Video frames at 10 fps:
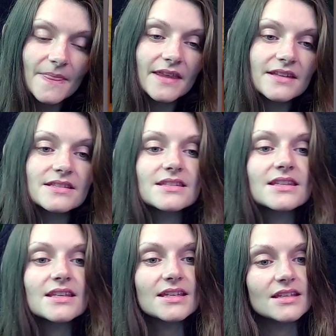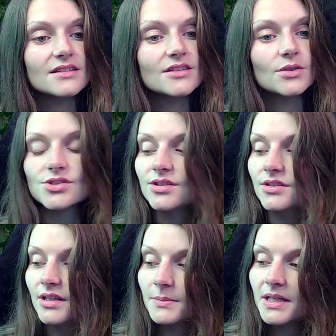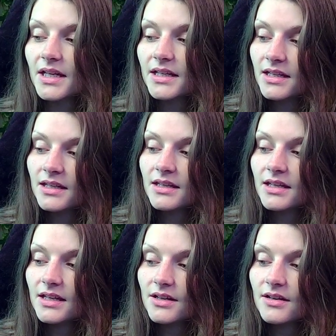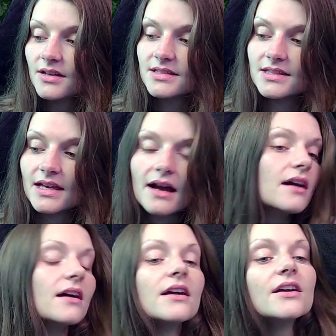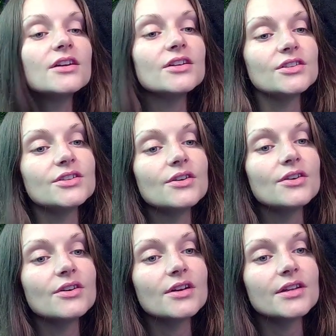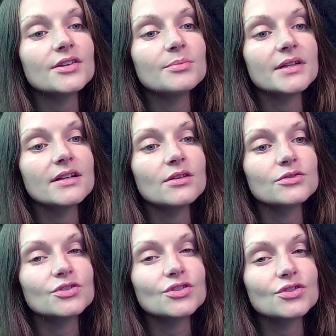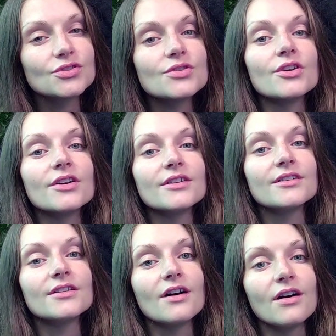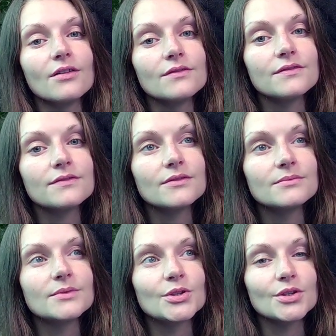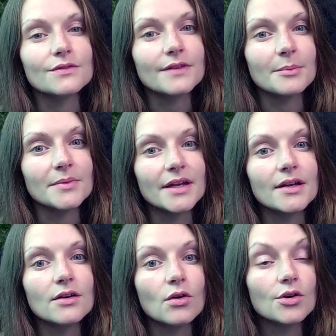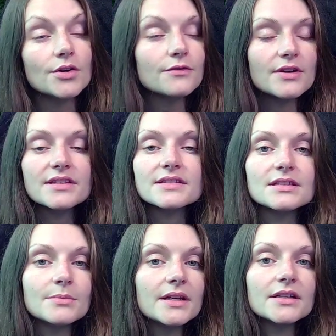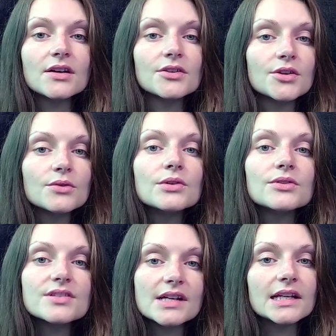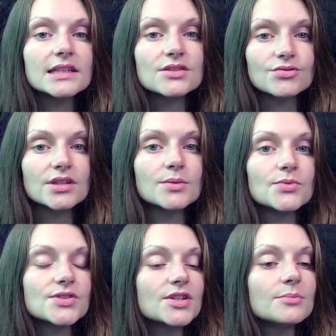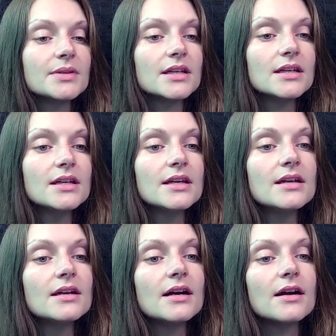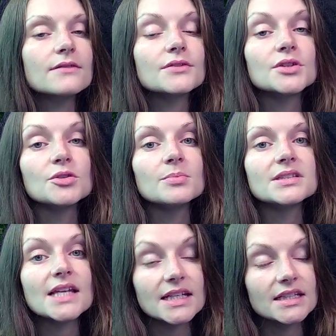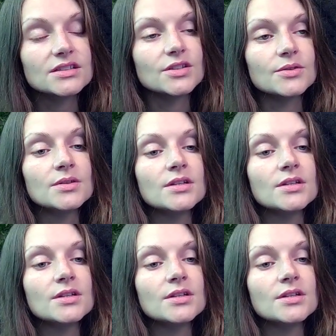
is the notion that I'm getting here is that you're a little bit unsure of who your family or your friends, depending on who you decided this reading was going to be uh, for you pertaining to,